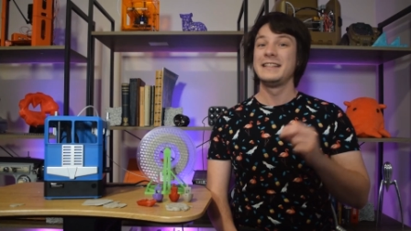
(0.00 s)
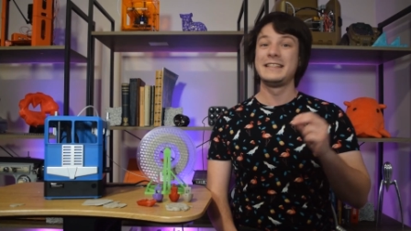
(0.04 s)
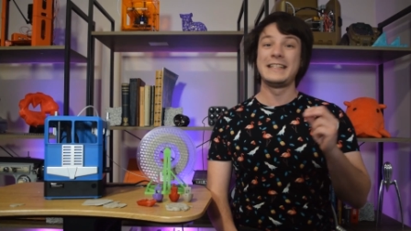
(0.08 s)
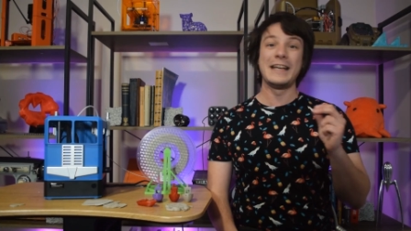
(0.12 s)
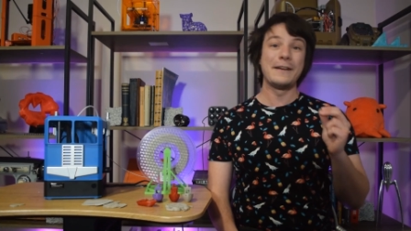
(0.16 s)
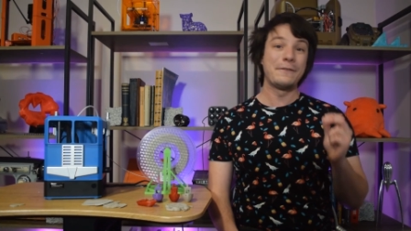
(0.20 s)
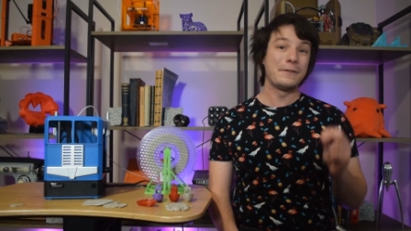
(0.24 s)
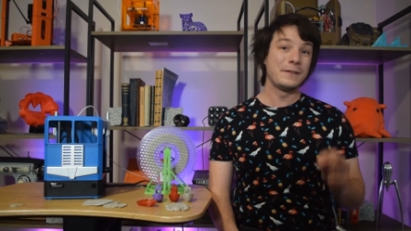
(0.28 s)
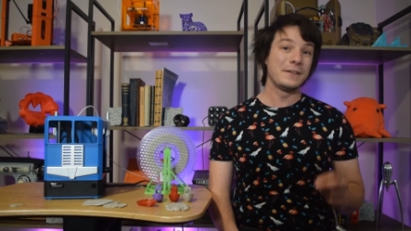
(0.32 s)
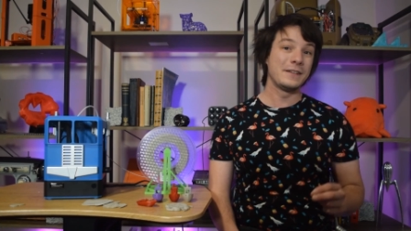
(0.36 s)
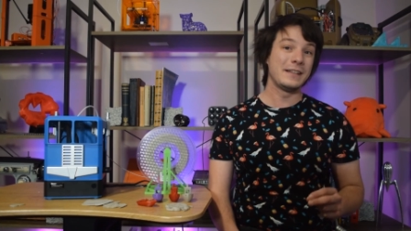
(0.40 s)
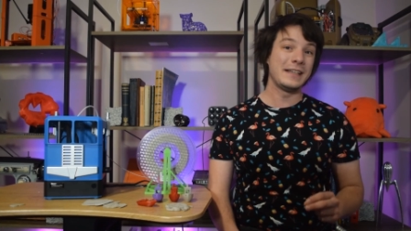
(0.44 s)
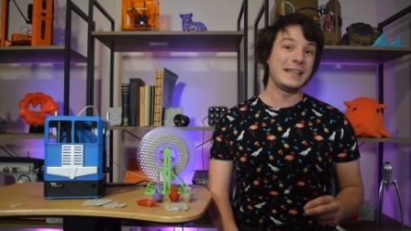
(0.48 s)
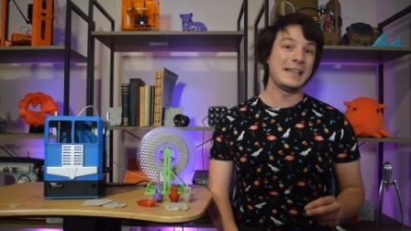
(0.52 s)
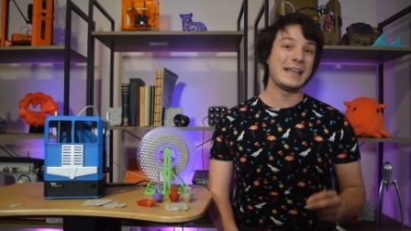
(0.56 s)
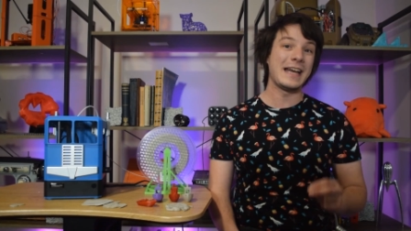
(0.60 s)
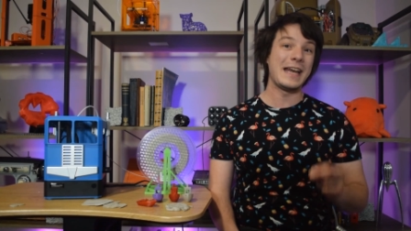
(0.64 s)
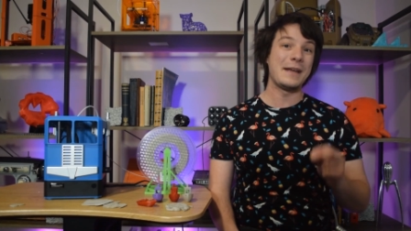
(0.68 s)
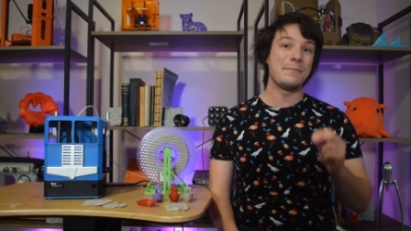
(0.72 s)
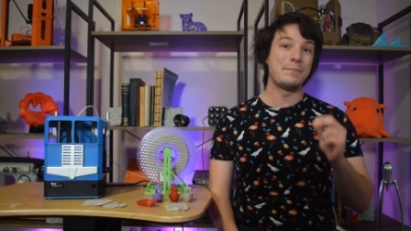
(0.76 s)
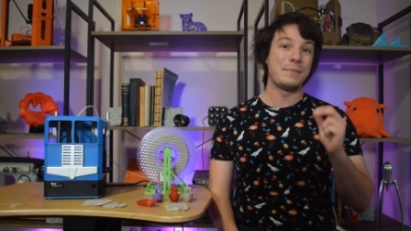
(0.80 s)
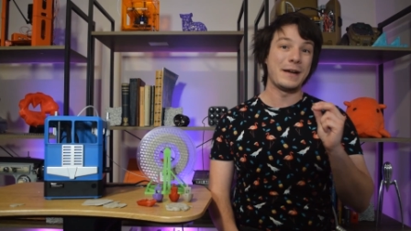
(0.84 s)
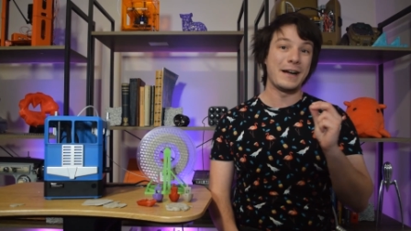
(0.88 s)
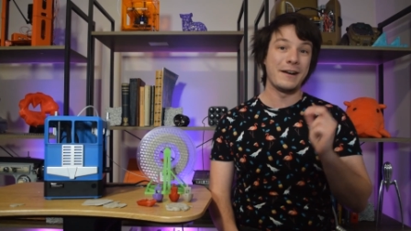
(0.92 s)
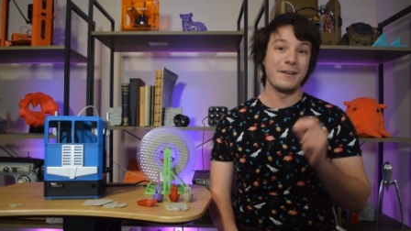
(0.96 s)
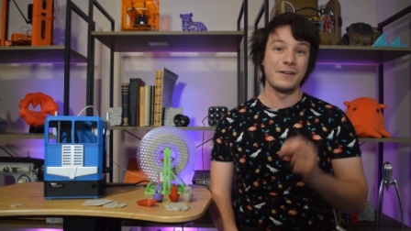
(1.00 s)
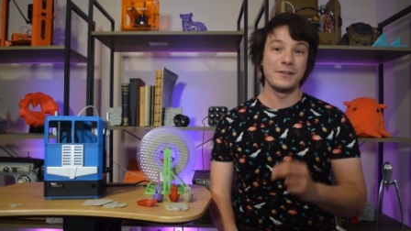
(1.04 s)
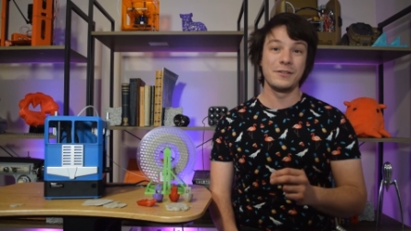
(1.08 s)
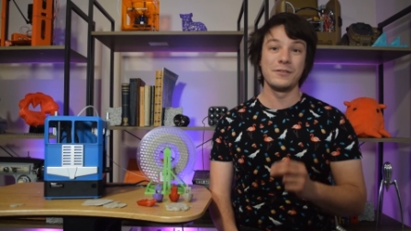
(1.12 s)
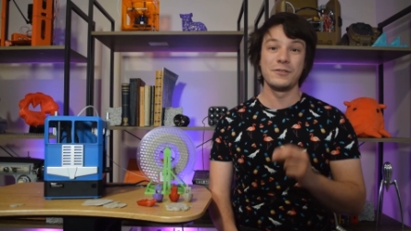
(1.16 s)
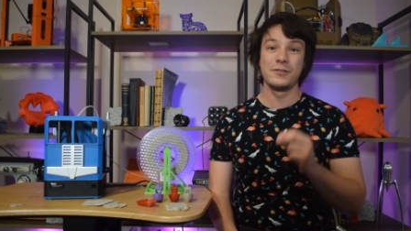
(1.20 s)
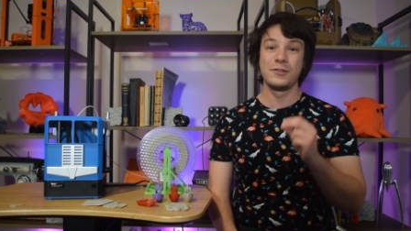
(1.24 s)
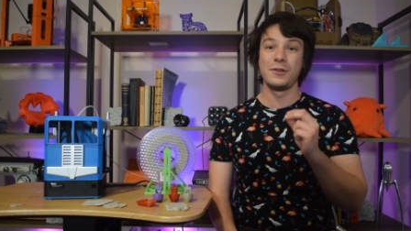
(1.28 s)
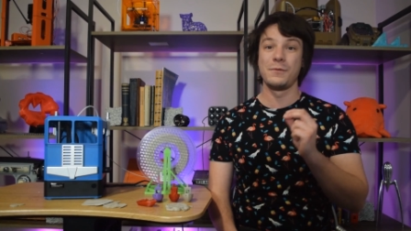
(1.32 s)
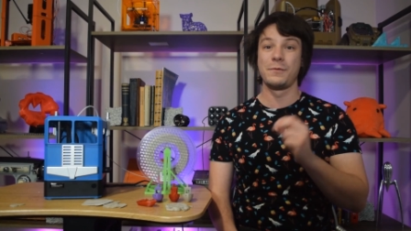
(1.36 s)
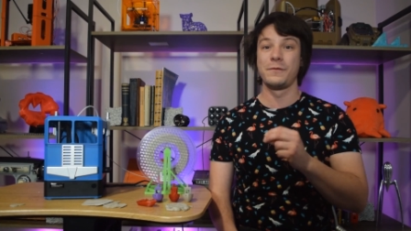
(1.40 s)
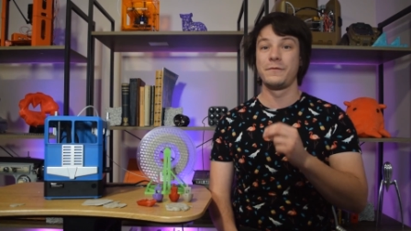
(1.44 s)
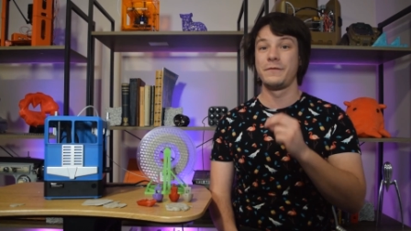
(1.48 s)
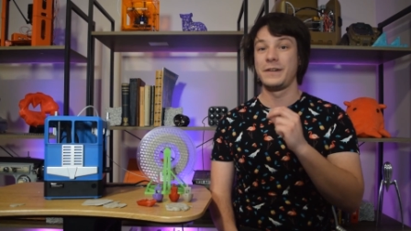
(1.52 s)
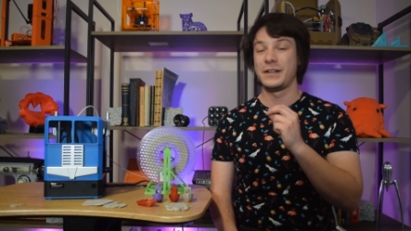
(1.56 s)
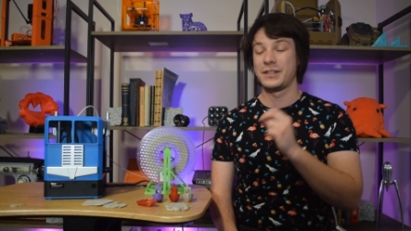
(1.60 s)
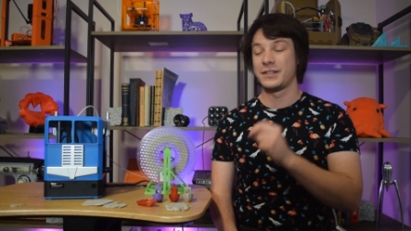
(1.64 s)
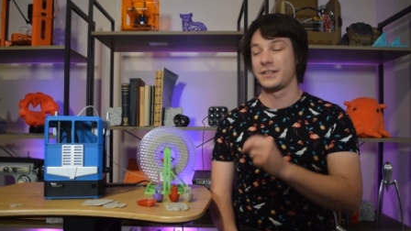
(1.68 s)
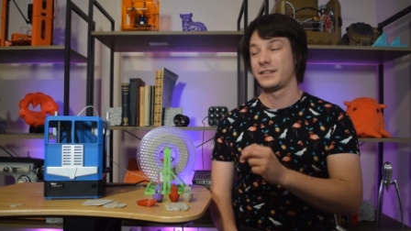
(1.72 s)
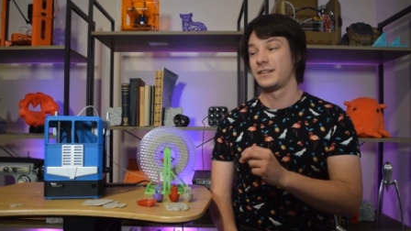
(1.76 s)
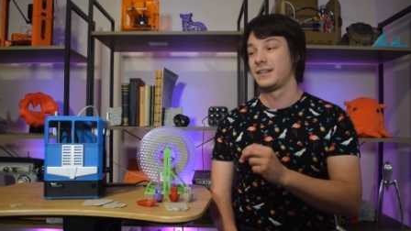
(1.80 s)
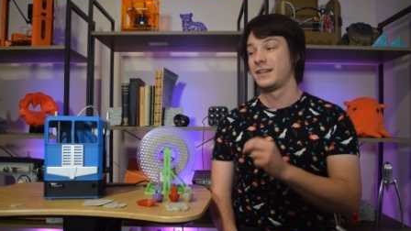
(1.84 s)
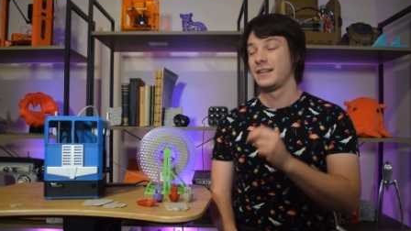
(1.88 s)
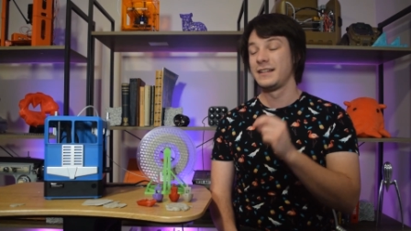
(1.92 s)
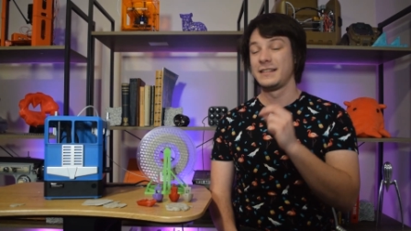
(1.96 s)
definitely a parental
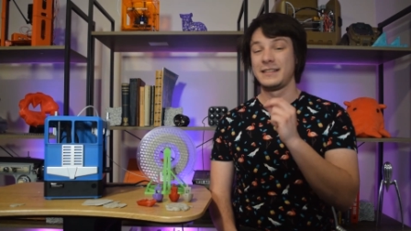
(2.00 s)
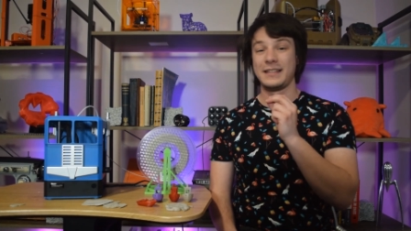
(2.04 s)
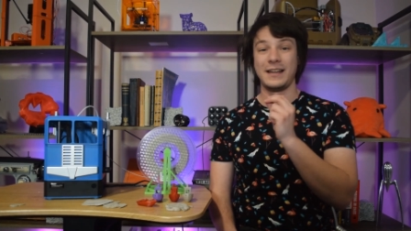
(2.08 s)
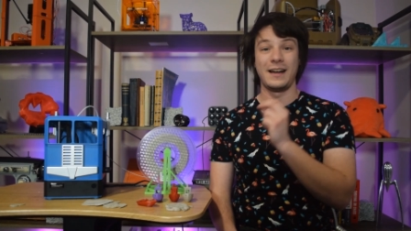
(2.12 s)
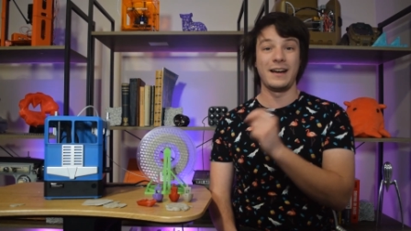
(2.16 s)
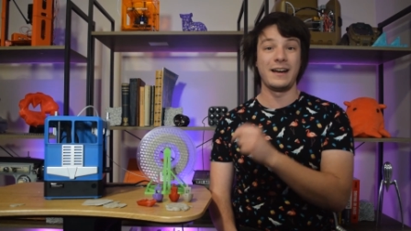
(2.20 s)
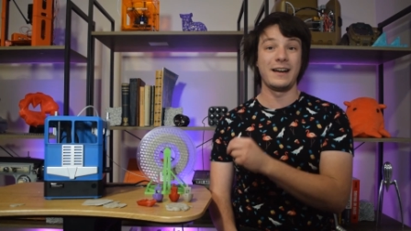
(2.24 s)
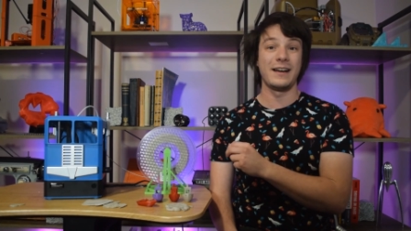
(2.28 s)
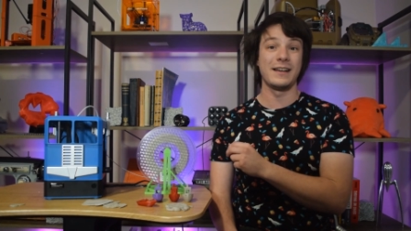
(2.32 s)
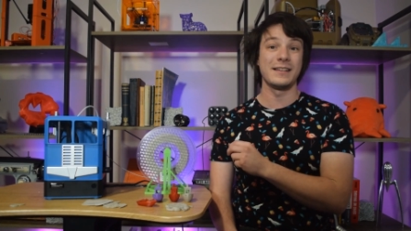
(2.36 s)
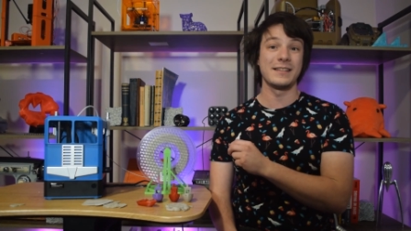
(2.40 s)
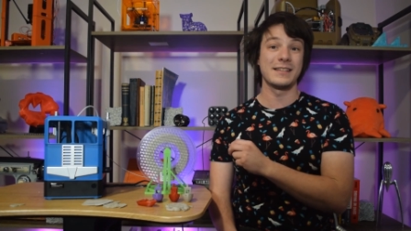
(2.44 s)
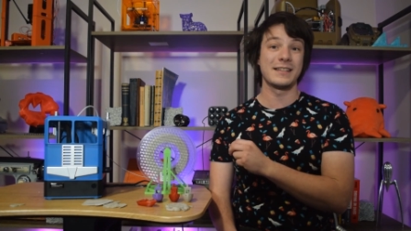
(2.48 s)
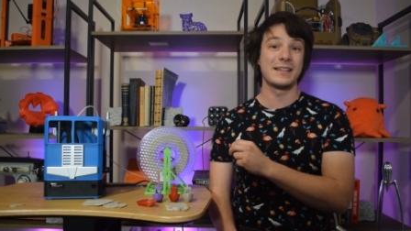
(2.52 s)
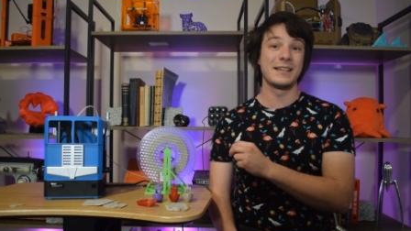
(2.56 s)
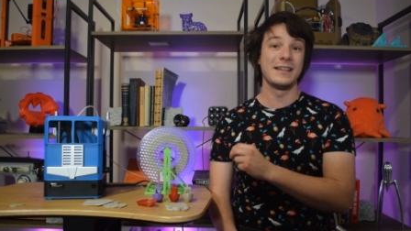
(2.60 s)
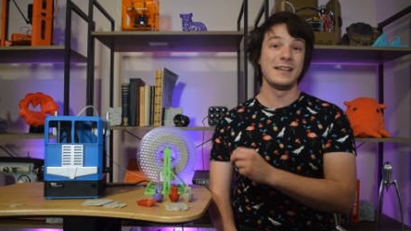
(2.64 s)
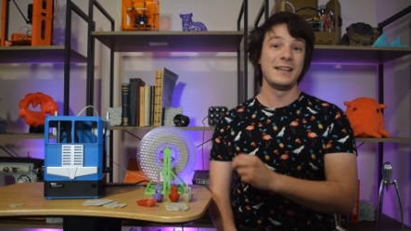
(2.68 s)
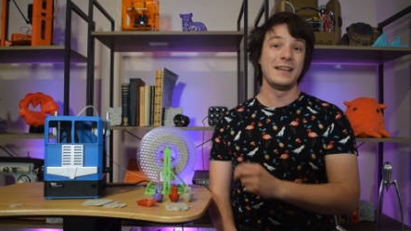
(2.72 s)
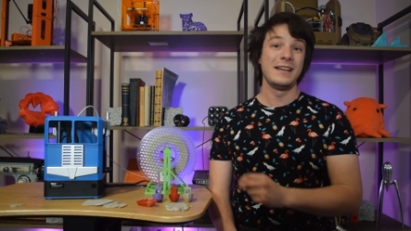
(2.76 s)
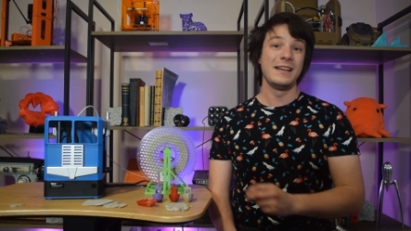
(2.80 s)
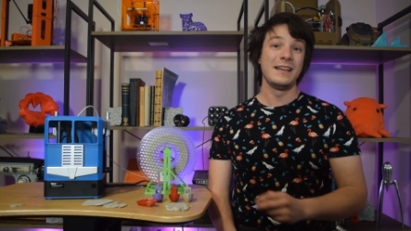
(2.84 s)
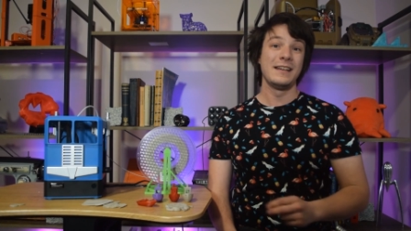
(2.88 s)
supervision task.